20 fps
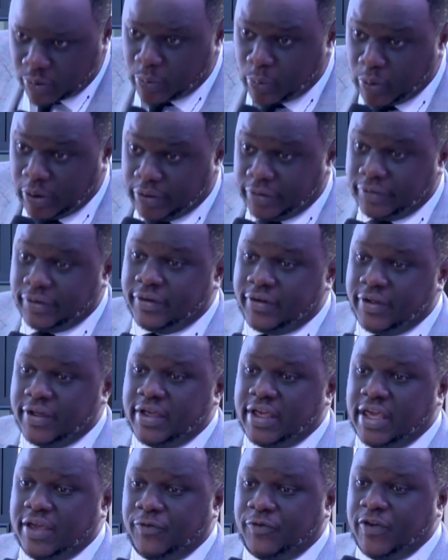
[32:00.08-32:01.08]
will
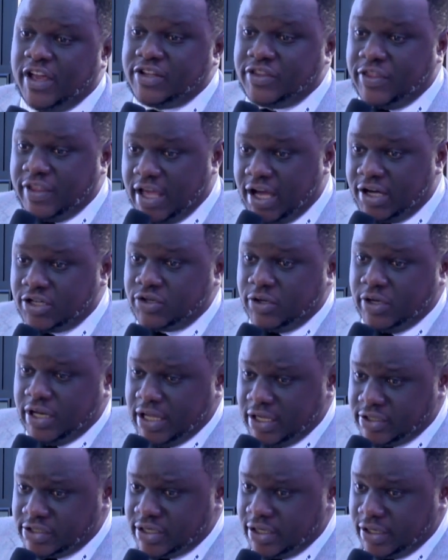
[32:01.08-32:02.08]
effect the action
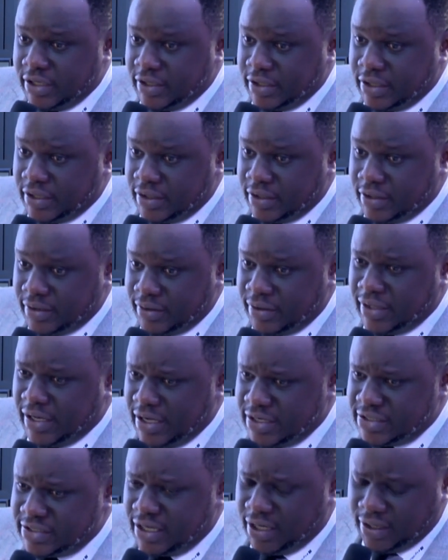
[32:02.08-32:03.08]
ledger
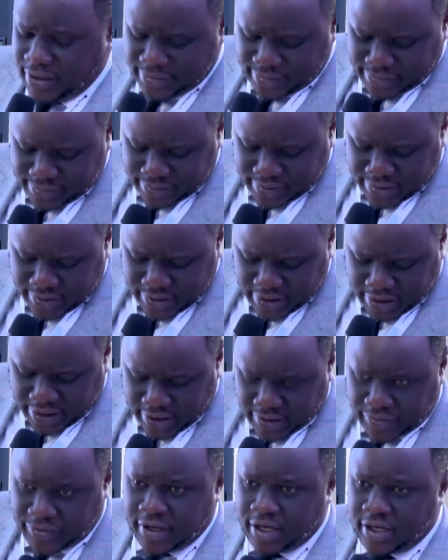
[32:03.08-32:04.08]
later,
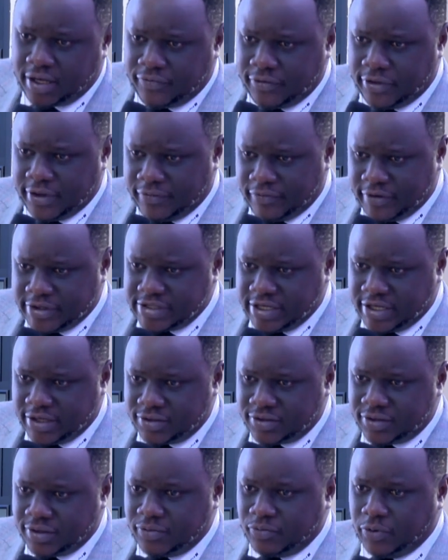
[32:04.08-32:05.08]
and thank you for the
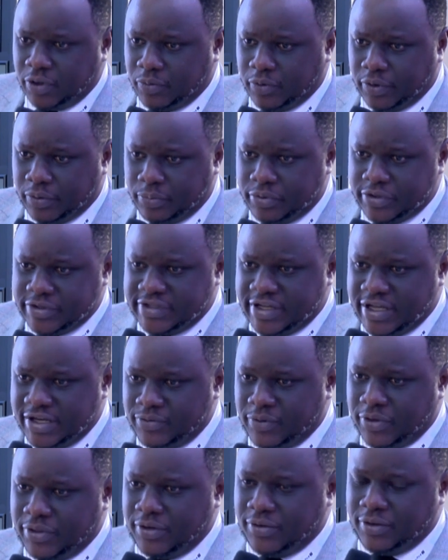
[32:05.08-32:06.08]
invitation. We will present
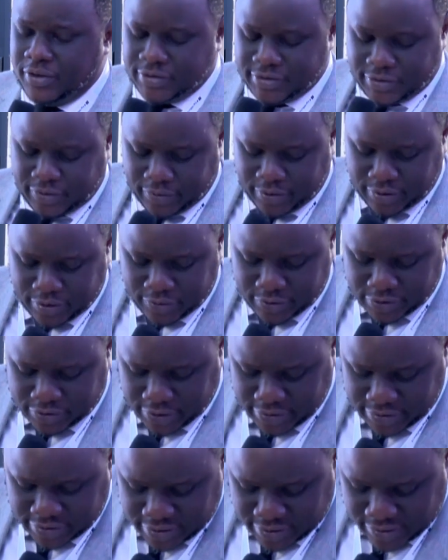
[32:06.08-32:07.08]
with you those
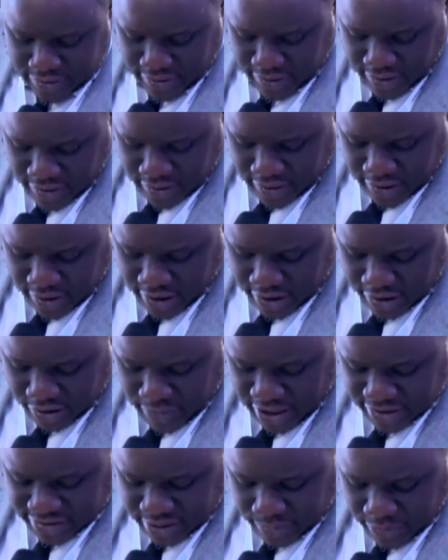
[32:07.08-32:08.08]
conclusions. You
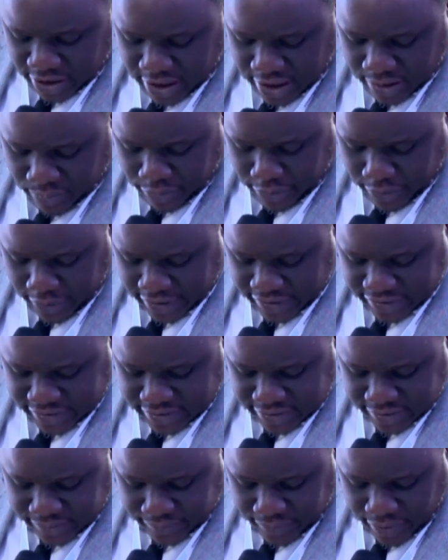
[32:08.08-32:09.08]
made some key points